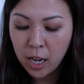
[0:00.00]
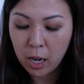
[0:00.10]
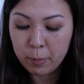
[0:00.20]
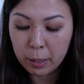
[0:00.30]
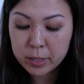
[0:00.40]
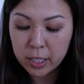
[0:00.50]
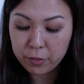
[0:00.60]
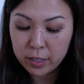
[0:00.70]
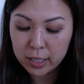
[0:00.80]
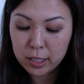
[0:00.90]
Um, I'm
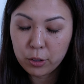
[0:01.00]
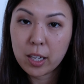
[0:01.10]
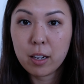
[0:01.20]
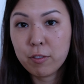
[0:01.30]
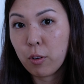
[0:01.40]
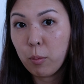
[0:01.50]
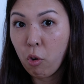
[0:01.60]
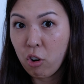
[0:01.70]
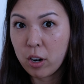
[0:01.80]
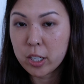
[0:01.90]
definitely looking for
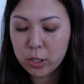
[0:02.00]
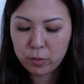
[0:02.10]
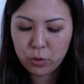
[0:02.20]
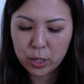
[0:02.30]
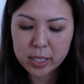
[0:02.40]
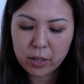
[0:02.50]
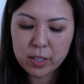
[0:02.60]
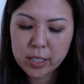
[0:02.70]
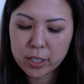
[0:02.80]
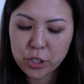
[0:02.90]
more. So if you guys have
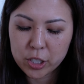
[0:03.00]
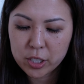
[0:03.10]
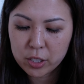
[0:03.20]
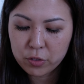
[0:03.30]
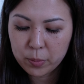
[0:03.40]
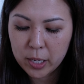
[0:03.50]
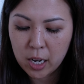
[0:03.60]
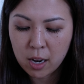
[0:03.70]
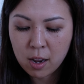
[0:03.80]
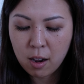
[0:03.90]
any suggestions for
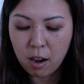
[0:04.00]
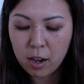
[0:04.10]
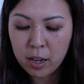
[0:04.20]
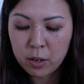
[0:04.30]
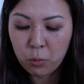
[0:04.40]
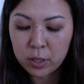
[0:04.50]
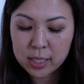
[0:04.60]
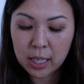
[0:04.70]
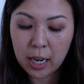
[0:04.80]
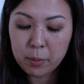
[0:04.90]
me on ones
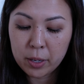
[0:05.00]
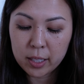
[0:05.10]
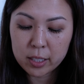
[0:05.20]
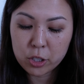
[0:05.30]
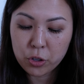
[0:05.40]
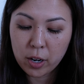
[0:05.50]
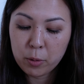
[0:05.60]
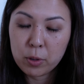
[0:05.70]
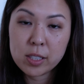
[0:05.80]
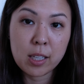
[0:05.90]
that I might like to try,
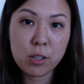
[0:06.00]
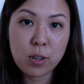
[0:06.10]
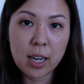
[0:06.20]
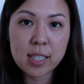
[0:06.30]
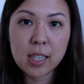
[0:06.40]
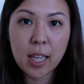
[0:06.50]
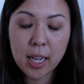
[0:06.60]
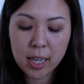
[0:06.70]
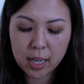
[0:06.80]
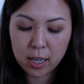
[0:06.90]
ones that you guys
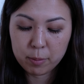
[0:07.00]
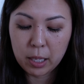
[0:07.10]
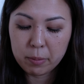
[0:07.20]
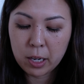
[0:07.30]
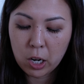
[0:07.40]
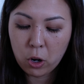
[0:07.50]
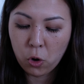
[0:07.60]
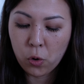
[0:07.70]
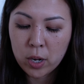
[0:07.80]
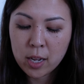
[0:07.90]
like, um, let me
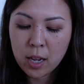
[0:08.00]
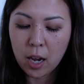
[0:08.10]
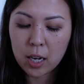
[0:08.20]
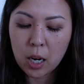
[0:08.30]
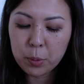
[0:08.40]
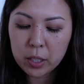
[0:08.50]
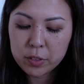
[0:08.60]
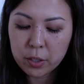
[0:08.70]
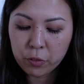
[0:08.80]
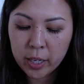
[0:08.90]
know. A couple of
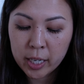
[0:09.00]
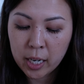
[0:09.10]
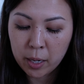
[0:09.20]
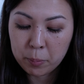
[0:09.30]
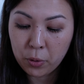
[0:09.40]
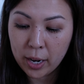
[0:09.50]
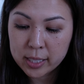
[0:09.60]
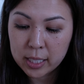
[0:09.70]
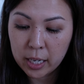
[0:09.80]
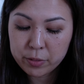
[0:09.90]
different um,
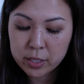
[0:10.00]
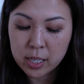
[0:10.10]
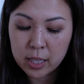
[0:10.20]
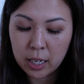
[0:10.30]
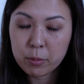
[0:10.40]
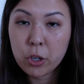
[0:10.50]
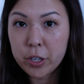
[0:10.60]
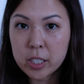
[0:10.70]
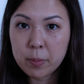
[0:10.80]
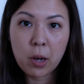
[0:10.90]
brands that I've seen that I'm
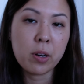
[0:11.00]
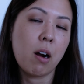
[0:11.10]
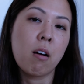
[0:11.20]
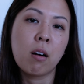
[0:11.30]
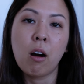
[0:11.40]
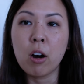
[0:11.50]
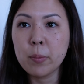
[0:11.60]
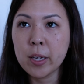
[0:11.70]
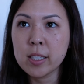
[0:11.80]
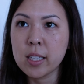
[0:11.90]
curious about are
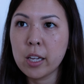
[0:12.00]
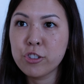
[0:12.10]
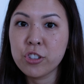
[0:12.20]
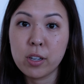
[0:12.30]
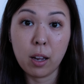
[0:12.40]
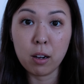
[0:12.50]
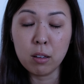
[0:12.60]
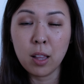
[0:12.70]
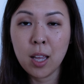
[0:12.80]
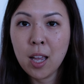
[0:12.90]
RMS and
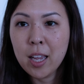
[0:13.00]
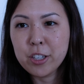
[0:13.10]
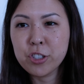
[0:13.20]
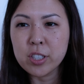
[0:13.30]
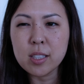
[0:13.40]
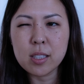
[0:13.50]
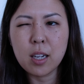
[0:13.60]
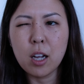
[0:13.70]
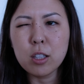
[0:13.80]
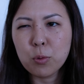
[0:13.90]
Chanel. It's just
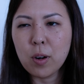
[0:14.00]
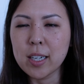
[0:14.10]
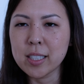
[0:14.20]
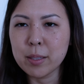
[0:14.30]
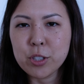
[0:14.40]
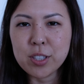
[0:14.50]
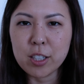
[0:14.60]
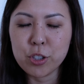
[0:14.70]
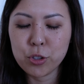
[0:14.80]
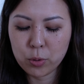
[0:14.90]
color-wise, I'm just
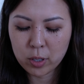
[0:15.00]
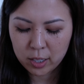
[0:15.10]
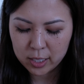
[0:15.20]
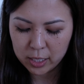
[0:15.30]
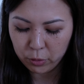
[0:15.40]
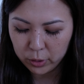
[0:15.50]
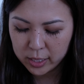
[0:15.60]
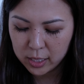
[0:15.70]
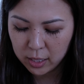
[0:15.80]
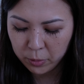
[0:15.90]
not sure because I've only
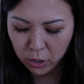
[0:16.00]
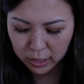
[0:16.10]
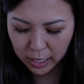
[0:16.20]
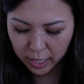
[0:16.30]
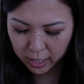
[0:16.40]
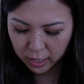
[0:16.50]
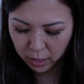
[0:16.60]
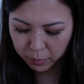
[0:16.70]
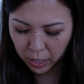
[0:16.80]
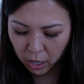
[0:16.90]
seen them online
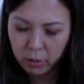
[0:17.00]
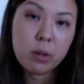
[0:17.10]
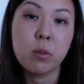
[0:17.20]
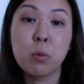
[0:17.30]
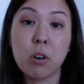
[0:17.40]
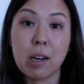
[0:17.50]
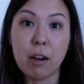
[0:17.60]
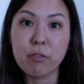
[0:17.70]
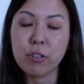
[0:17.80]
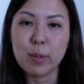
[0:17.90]
um, how it would work
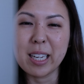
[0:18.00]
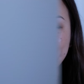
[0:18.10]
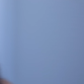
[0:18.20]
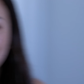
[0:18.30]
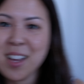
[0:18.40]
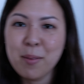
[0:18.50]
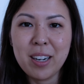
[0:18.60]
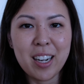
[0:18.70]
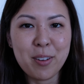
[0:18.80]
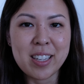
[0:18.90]
out for me. But
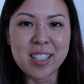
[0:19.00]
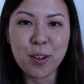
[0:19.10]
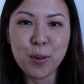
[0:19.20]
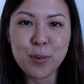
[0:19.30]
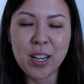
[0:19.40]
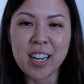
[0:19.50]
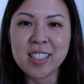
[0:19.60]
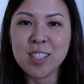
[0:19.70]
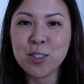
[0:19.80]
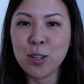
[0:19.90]
anyways, I hope you guys
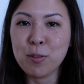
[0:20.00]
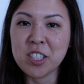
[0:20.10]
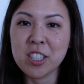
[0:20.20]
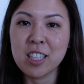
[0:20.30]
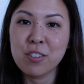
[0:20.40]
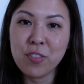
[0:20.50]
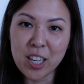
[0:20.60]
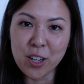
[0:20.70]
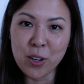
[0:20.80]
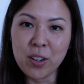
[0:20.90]
enjoyed watching this
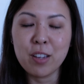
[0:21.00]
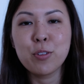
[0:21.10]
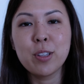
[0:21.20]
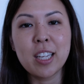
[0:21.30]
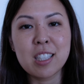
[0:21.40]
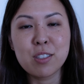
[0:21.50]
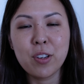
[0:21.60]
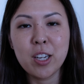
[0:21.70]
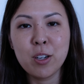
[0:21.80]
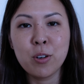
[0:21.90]
video. If you like this
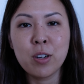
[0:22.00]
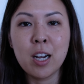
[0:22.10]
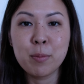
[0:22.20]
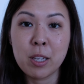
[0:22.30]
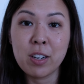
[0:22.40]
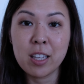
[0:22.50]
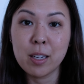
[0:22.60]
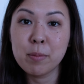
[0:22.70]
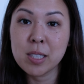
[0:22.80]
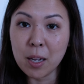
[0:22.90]
video, um, give it a
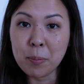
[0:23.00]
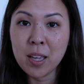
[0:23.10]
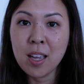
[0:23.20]
thumbs up.